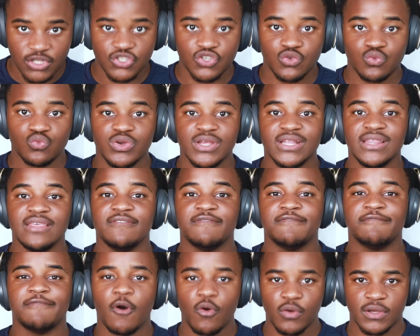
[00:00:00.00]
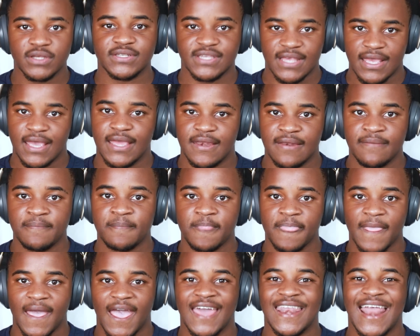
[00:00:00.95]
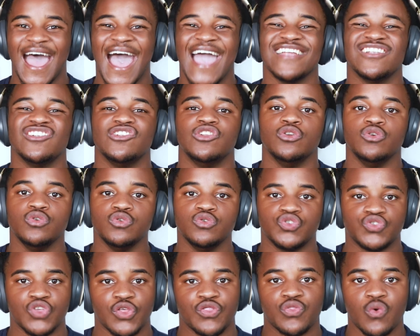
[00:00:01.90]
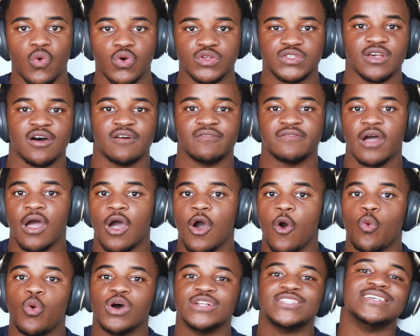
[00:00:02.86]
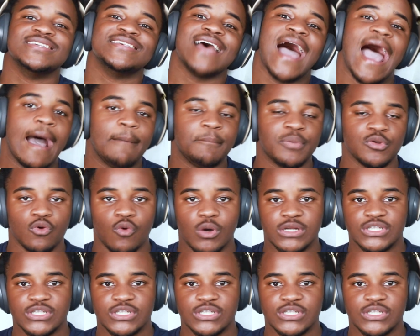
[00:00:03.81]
to really focus in, and I lose the thoughts of what has happened,